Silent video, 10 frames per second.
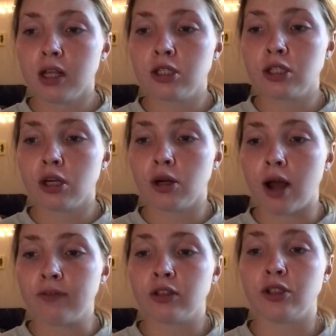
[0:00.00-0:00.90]
So
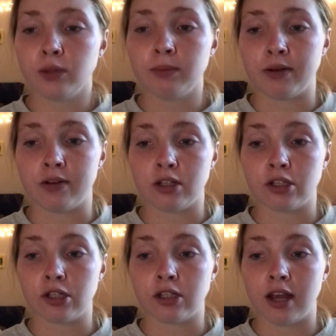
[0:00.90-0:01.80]
after doing my
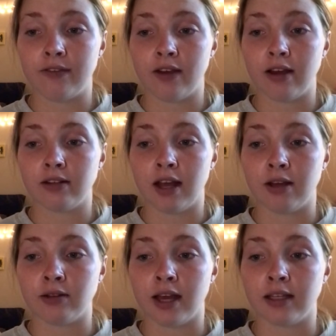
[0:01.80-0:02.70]
research, I found
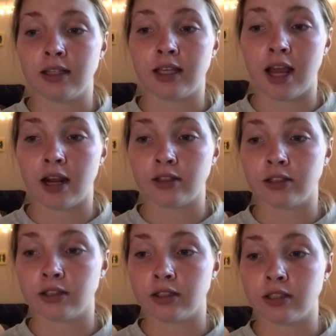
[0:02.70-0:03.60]
out that the
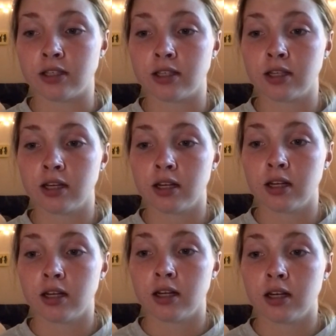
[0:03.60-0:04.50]
characters
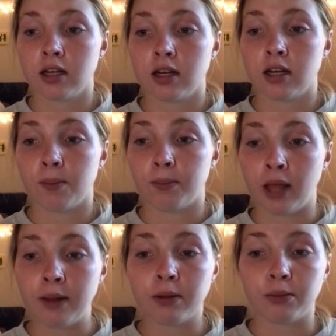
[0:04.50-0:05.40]

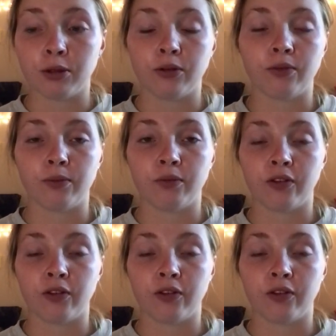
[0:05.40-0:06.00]
blame the moon